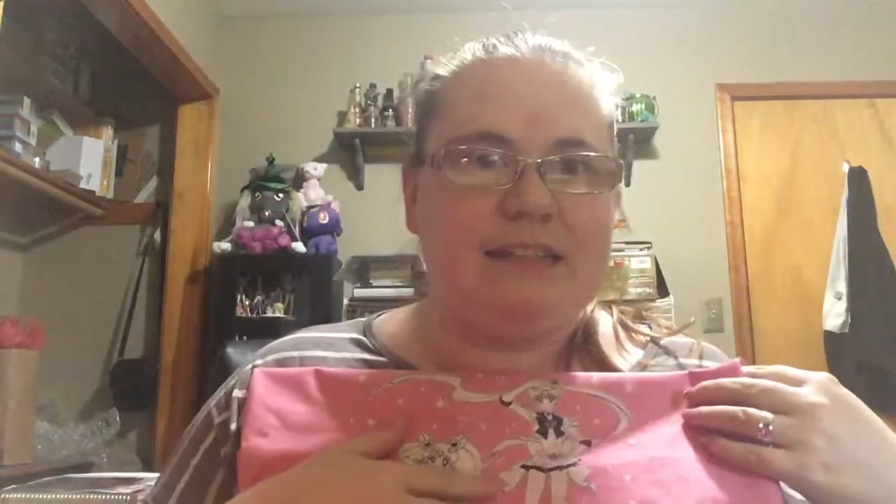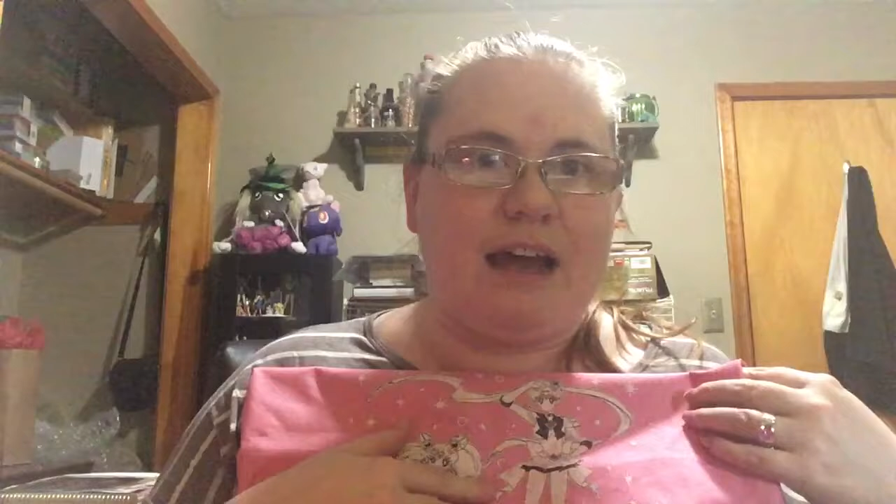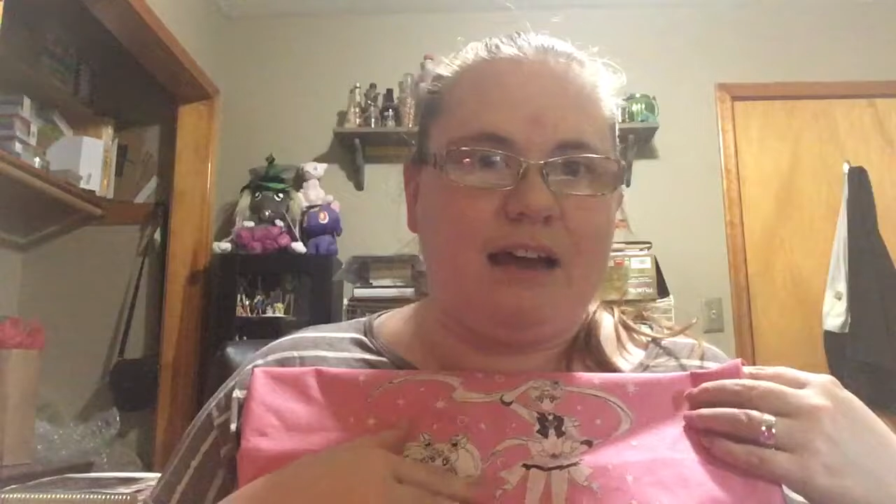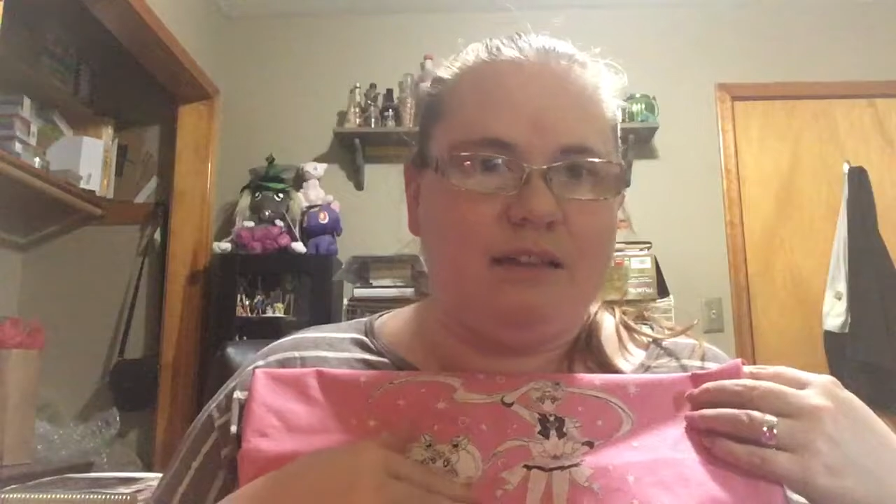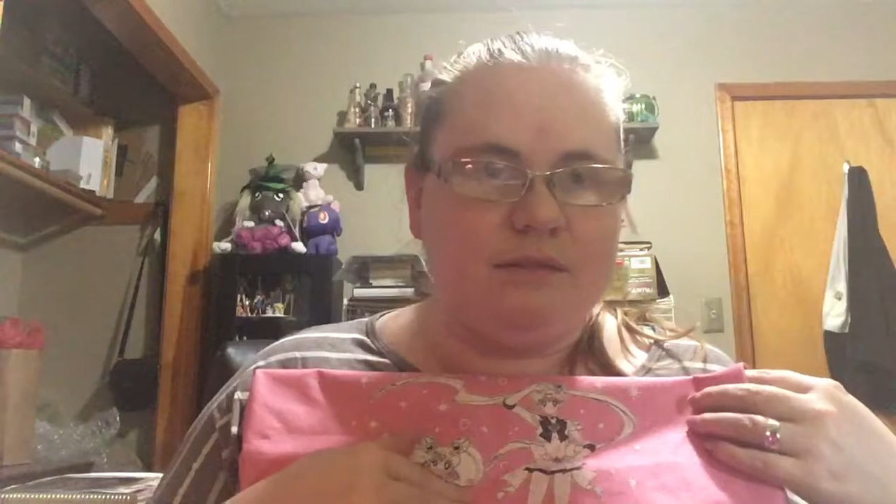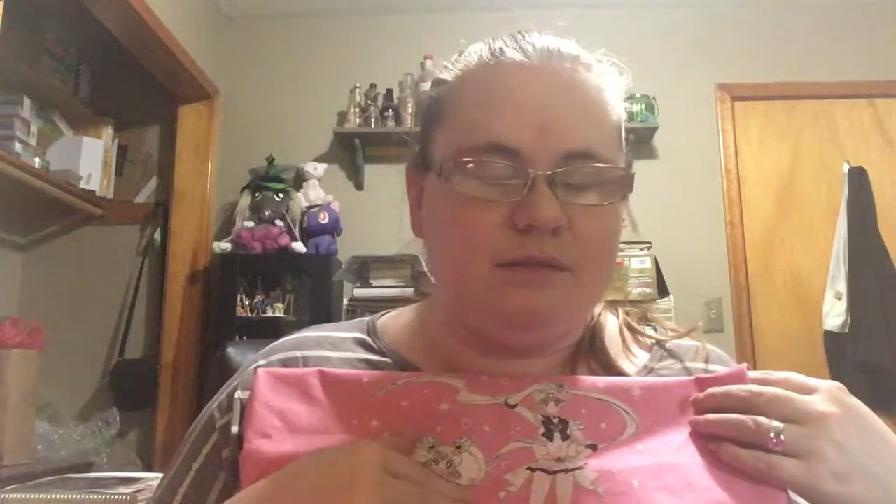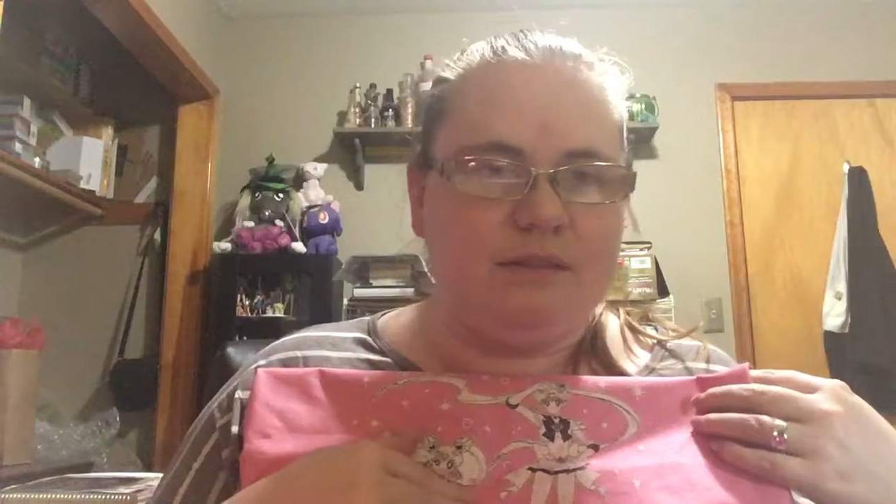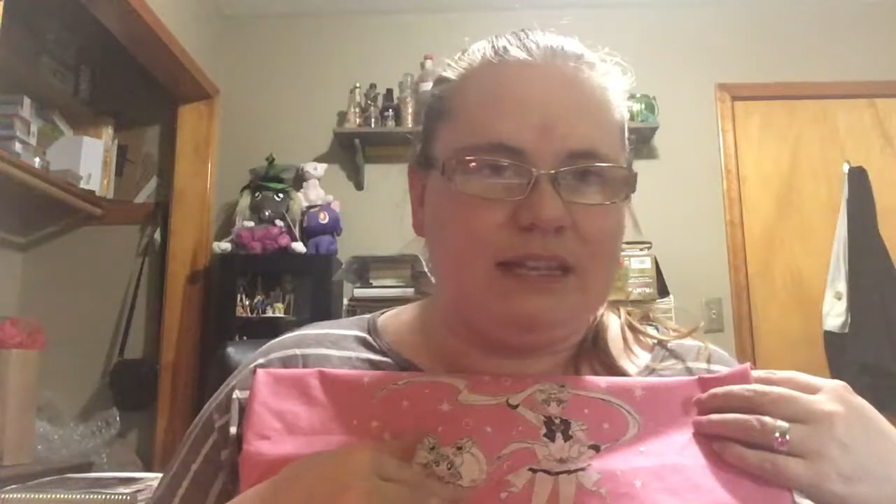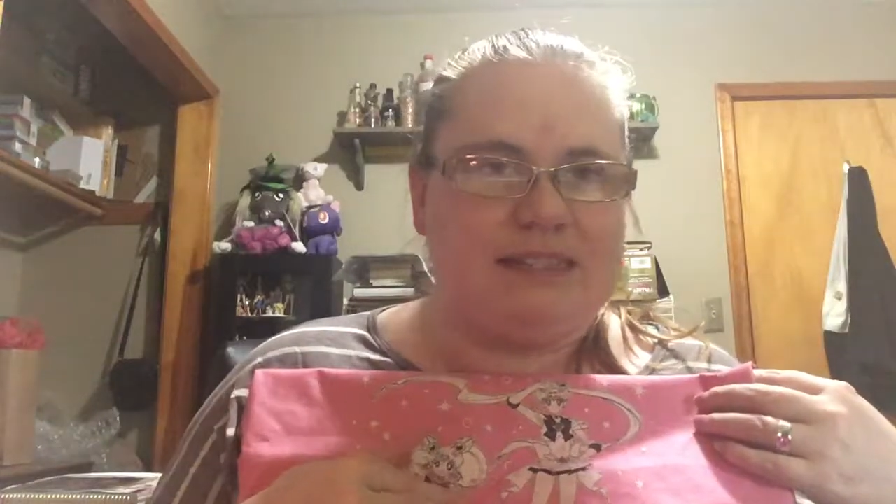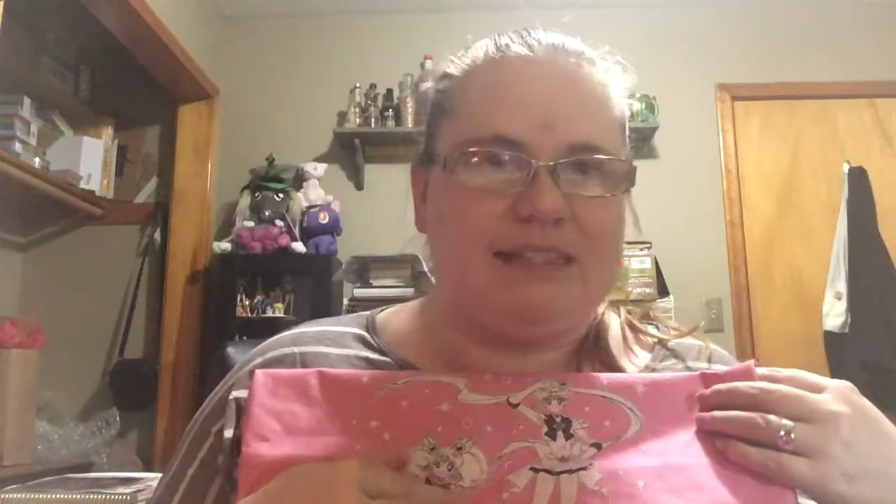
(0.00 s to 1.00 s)

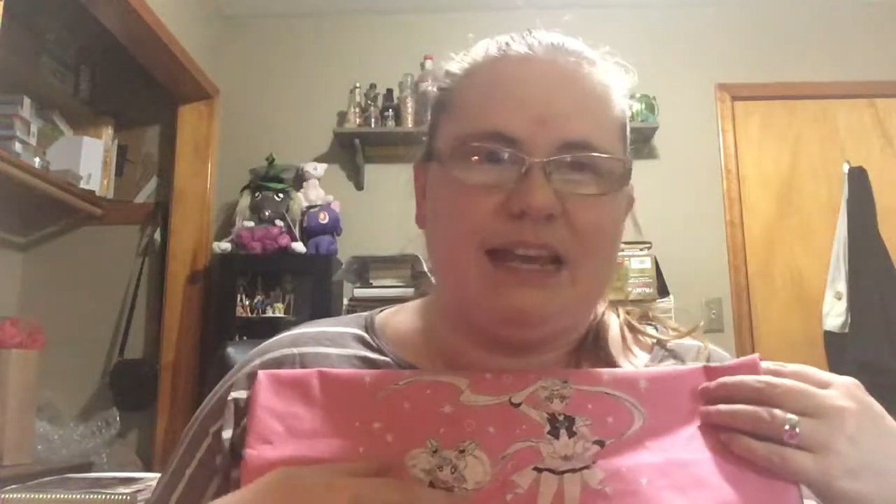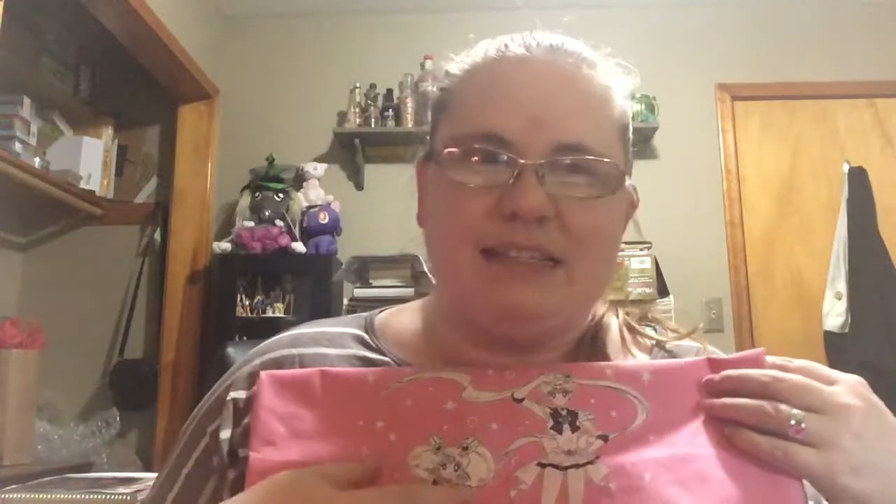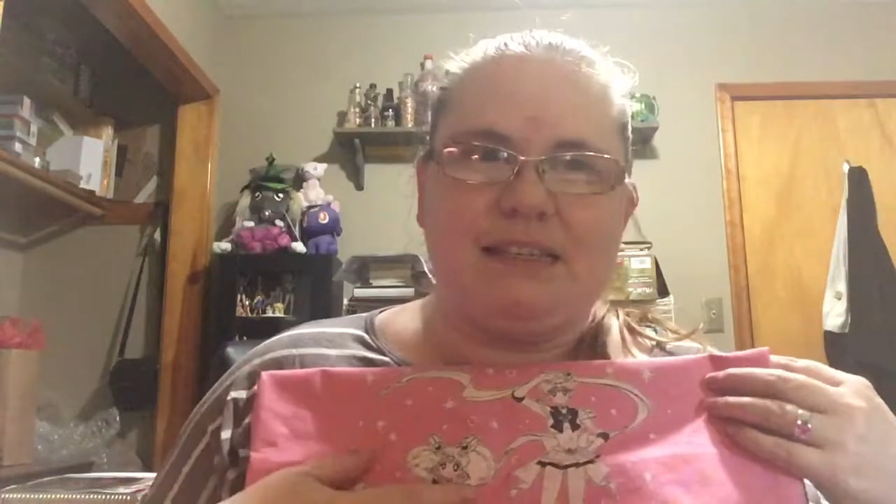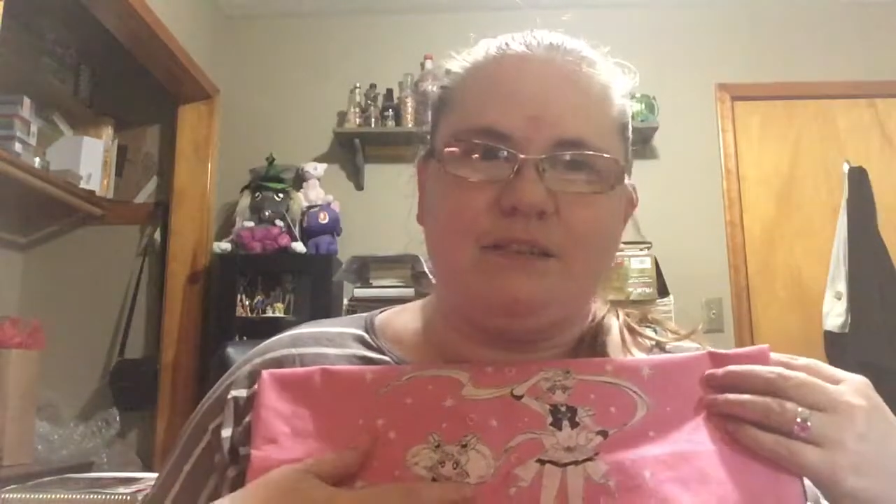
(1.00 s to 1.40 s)
less